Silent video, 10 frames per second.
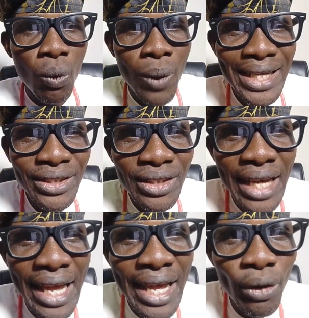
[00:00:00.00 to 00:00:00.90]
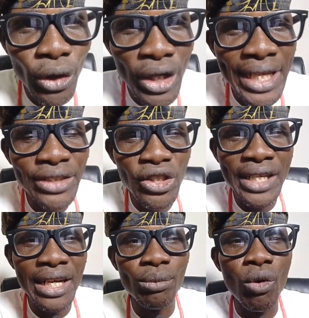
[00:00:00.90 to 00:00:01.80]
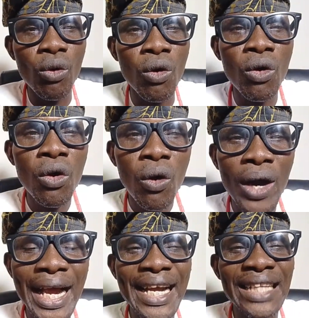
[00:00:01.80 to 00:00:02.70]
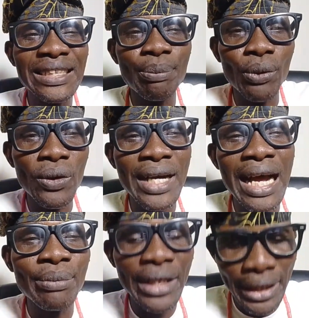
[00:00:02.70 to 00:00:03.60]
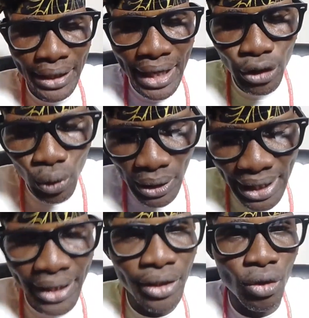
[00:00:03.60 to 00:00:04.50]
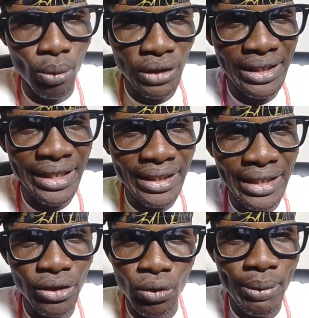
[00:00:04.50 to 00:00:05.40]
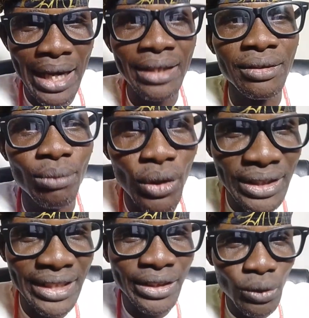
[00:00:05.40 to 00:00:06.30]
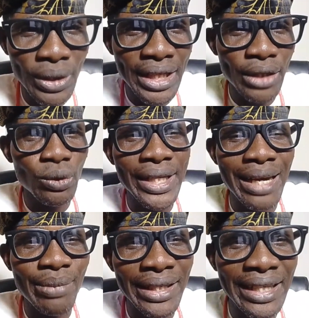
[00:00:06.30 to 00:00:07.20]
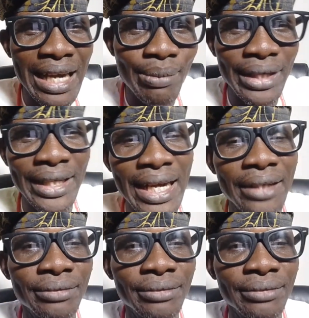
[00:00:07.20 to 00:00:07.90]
When Oloye Sunday Igboho organized a program in the UK, mostly in the Yoruba, mostly UK, America.